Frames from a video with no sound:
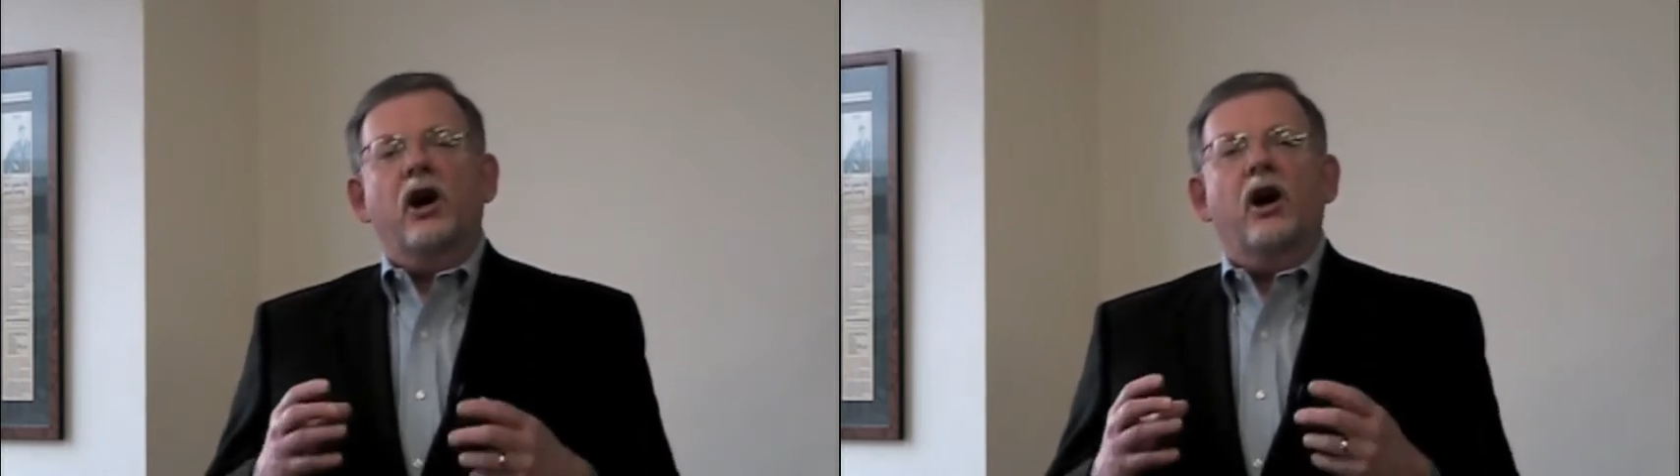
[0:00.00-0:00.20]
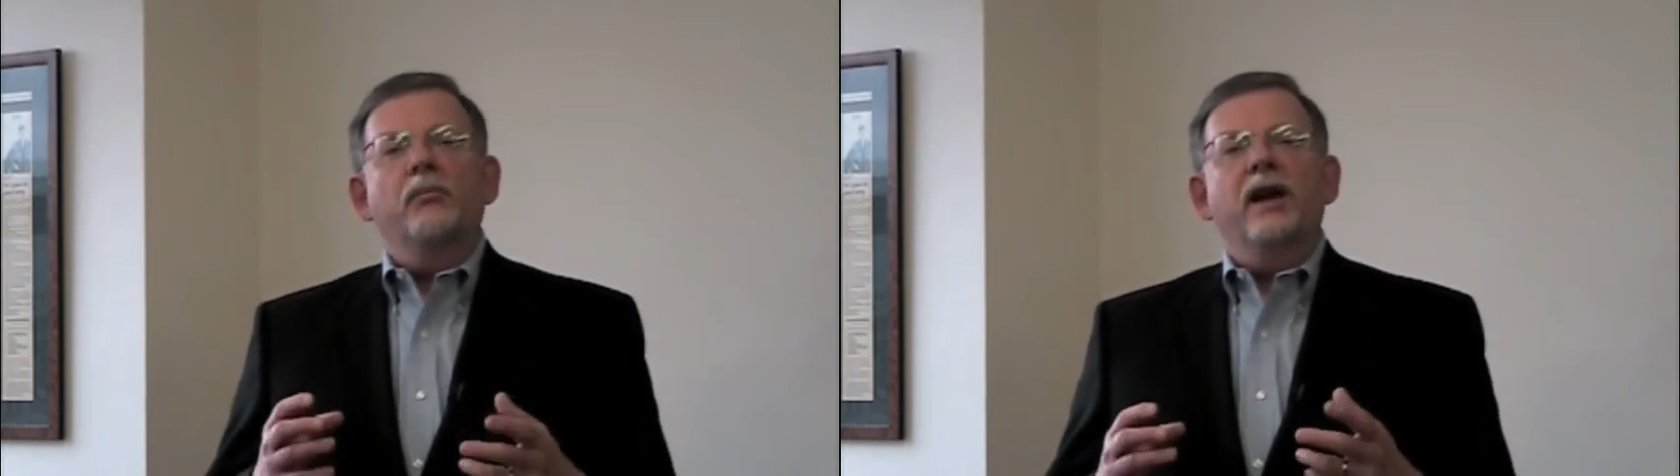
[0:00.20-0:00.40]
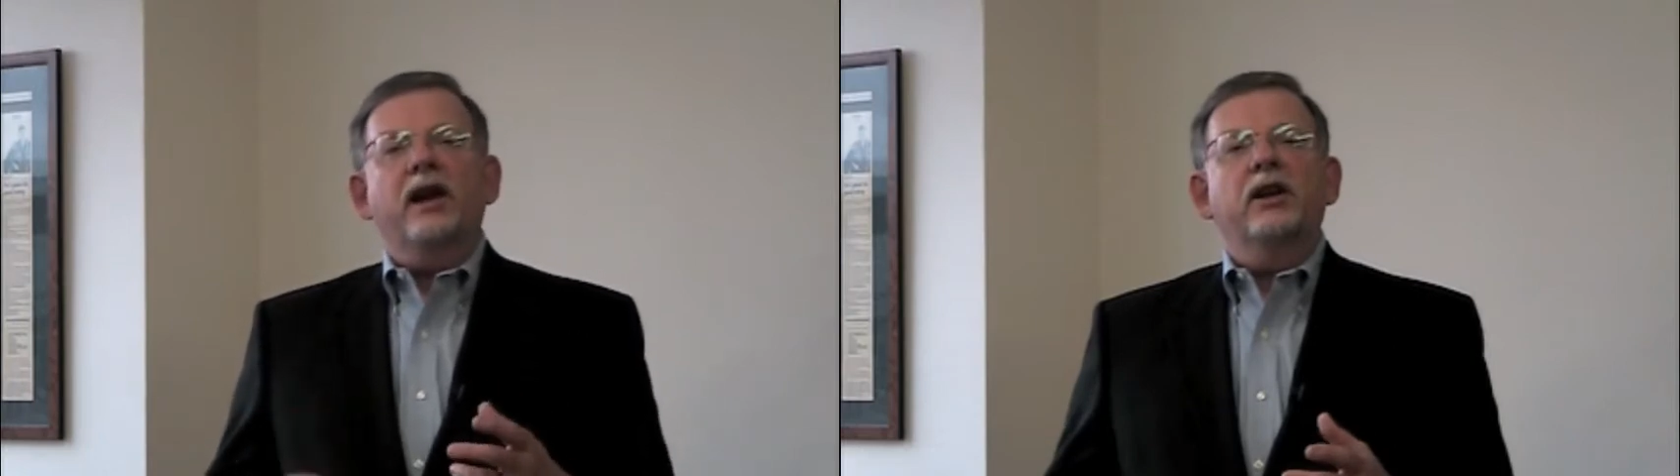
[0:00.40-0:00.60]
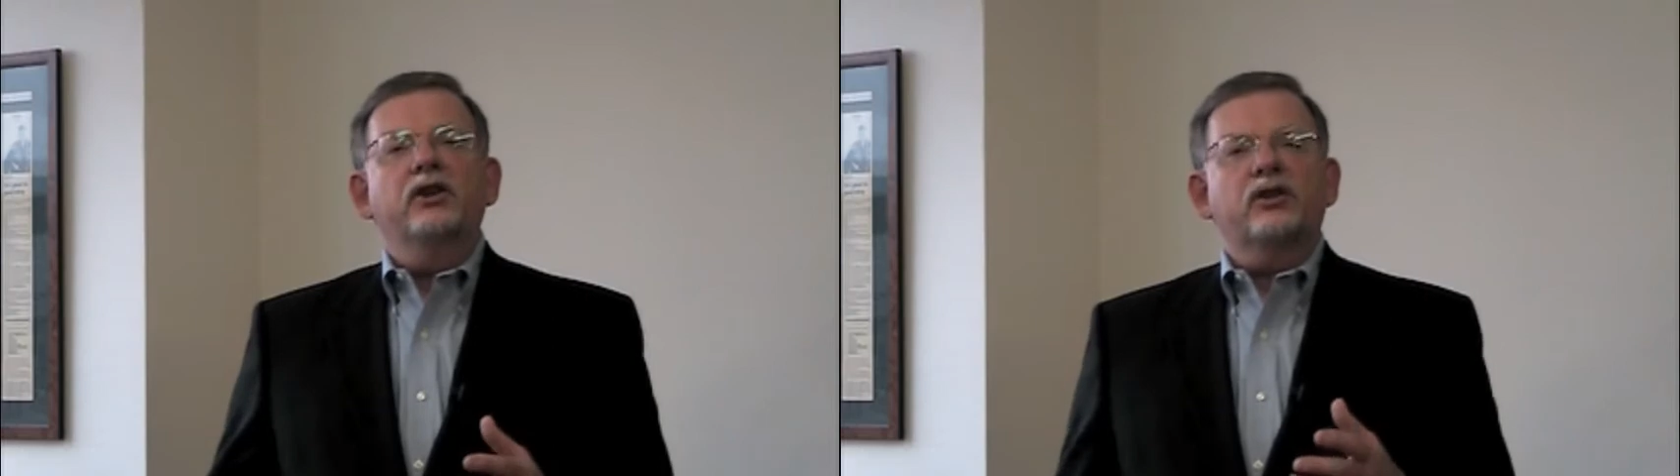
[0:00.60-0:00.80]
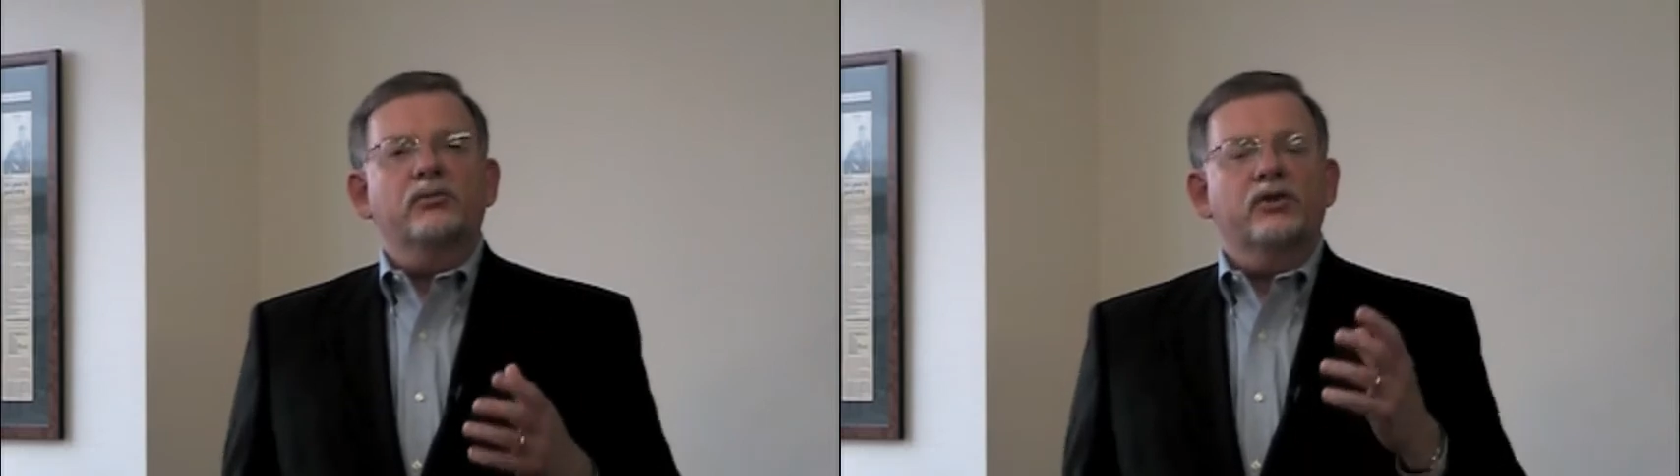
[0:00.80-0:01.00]
are
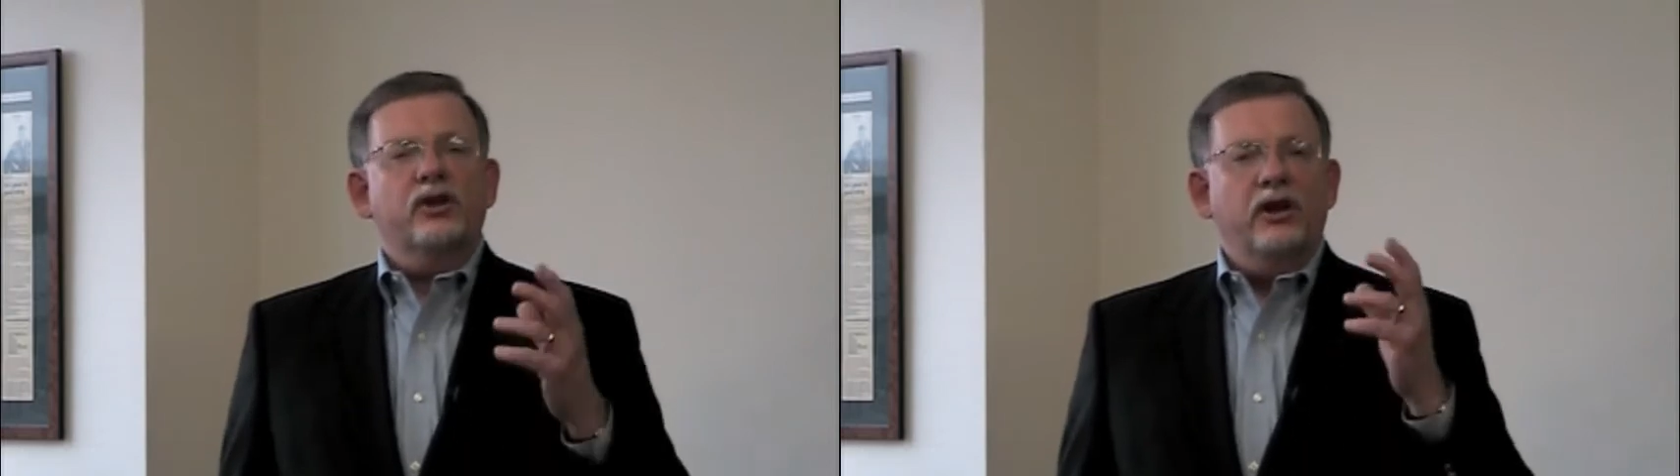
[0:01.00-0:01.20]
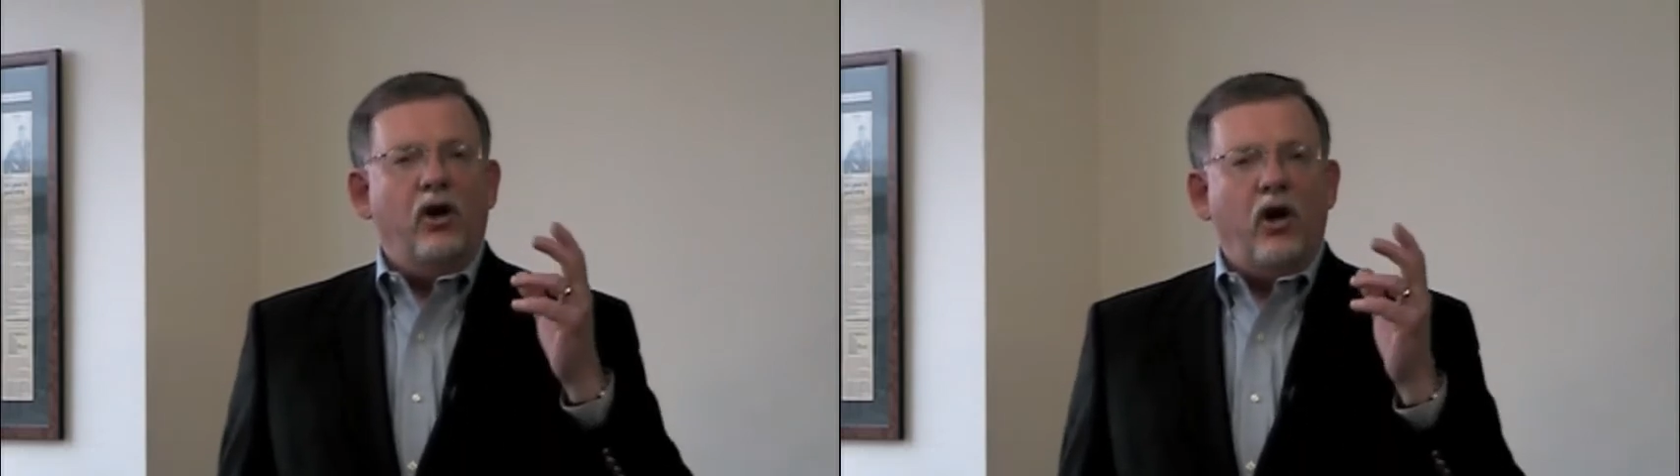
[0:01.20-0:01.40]
mechanisms that